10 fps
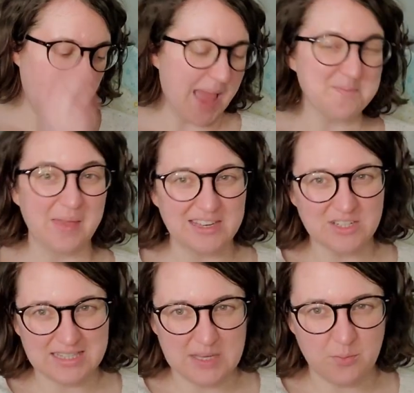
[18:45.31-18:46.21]
I may
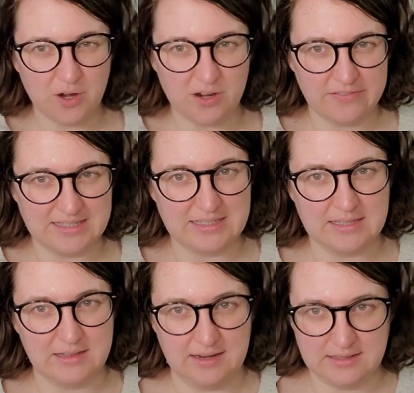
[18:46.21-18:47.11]
just keep working on this
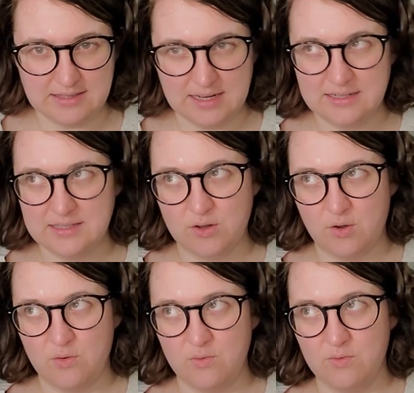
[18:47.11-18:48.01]
until it is done.
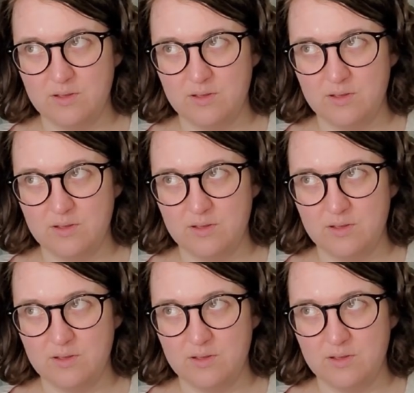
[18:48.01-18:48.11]
So